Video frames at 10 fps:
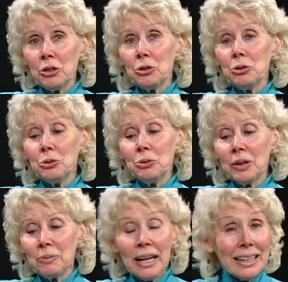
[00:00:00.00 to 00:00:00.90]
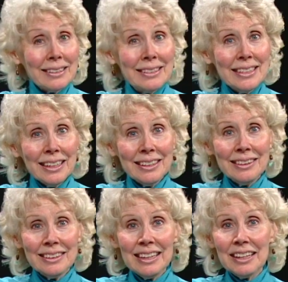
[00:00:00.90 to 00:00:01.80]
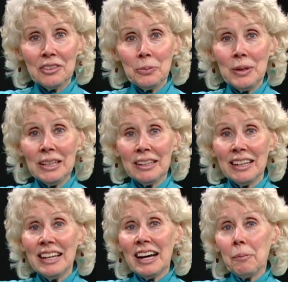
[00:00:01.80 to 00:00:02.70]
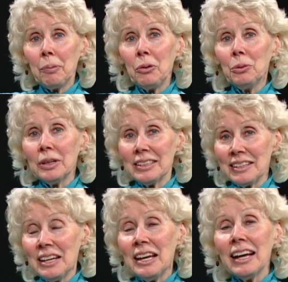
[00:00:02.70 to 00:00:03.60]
who um, got sick at the last minute, a poet.